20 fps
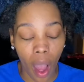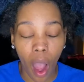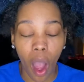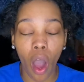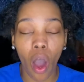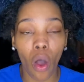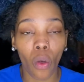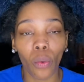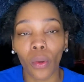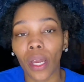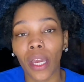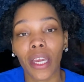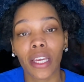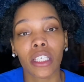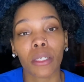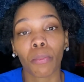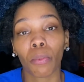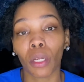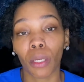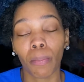
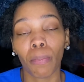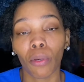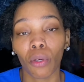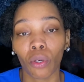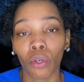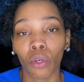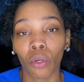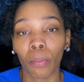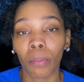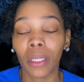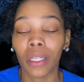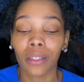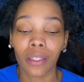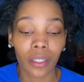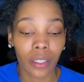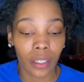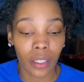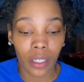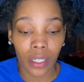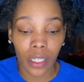always pre-poo
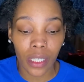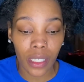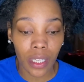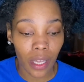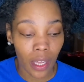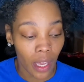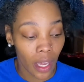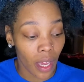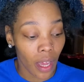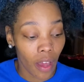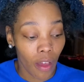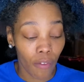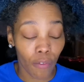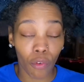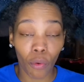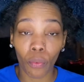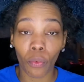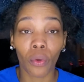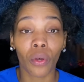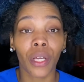because, for
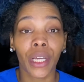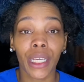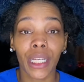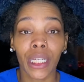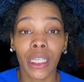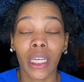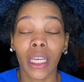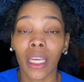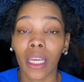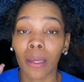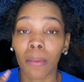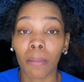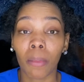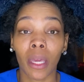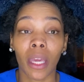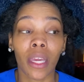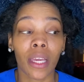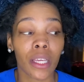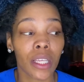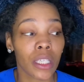one, it
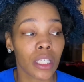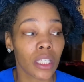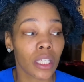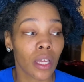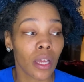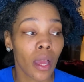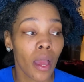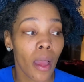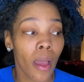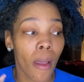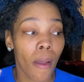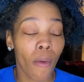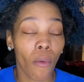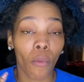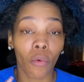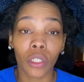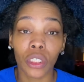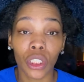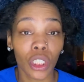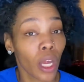makes
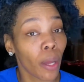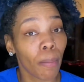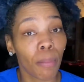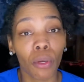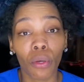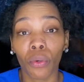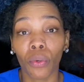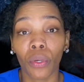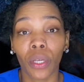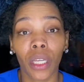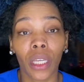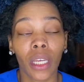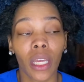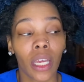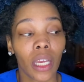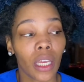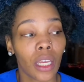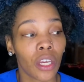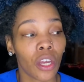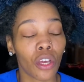shampooing
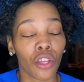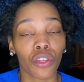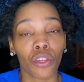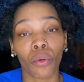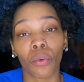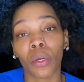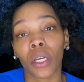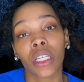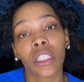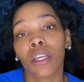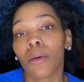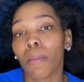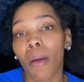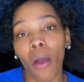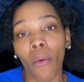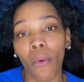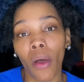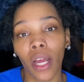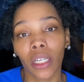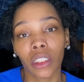and the rest of my
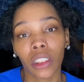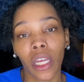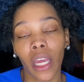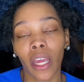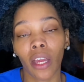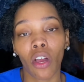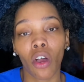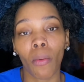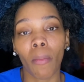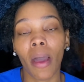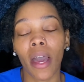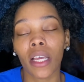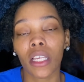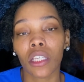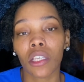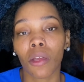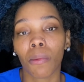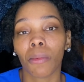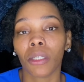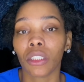wash day go by
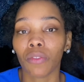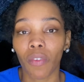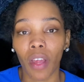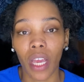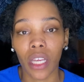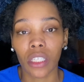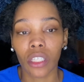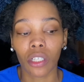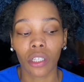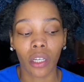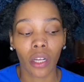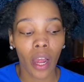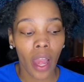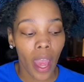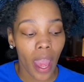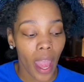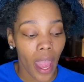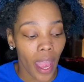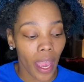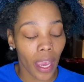so much faster.
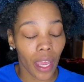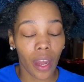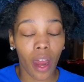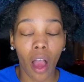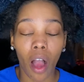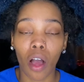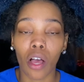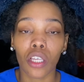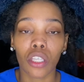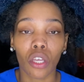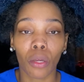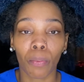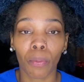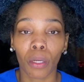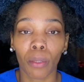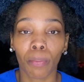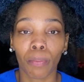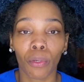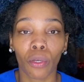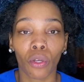And I also
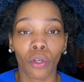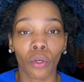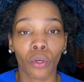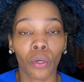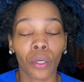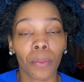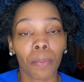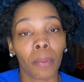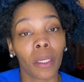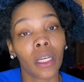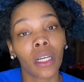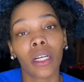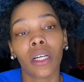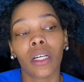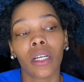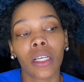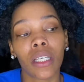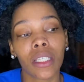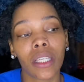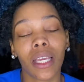pre-poo
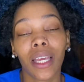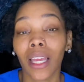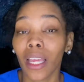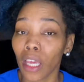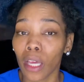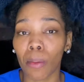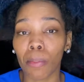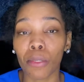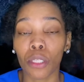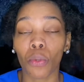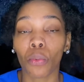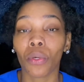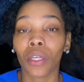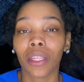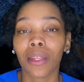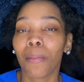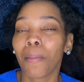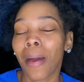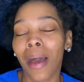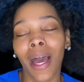because it helps
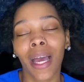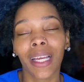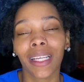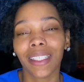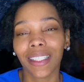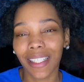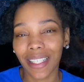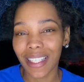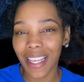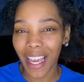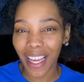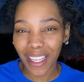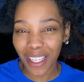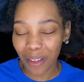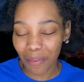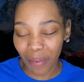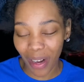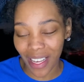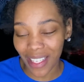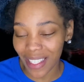with my
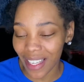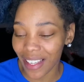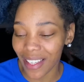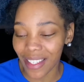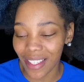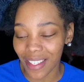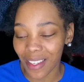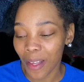detangling process.